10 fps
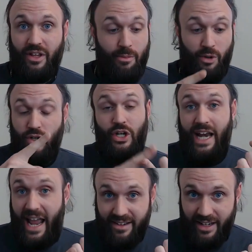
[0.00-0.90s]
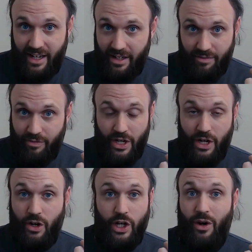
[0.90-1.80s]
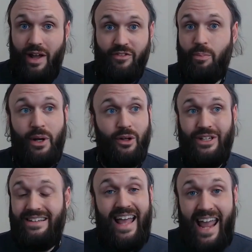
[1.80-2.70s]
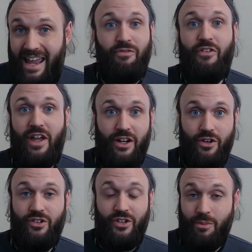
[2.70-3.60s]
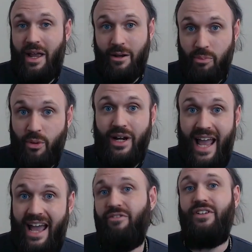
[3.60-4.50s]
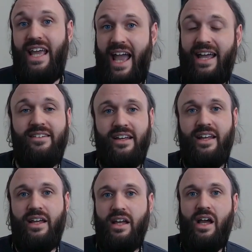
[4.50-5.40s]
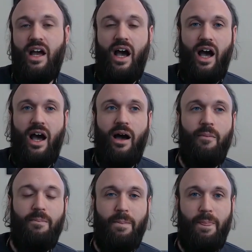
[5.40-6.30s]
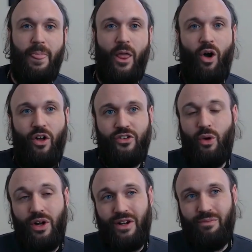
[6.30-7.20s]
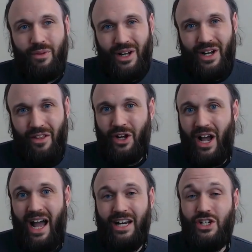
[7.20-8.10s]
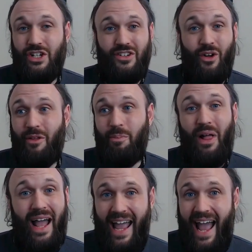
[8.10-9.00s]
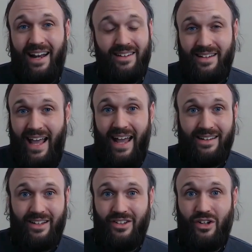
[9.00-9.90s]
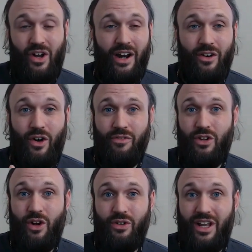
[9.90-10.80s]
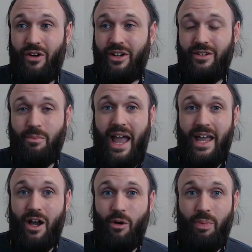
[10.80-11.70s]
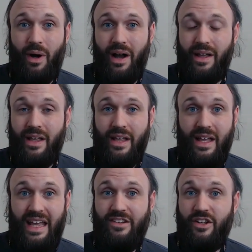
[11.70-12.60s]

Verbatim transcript: private label, you can exit it. You know, you don't have to build it to eight figures to make a pretty hefty exit. Um, also, a, another con is just all the black hat tactics. You know, I don't know if you know Derek DeMayo, but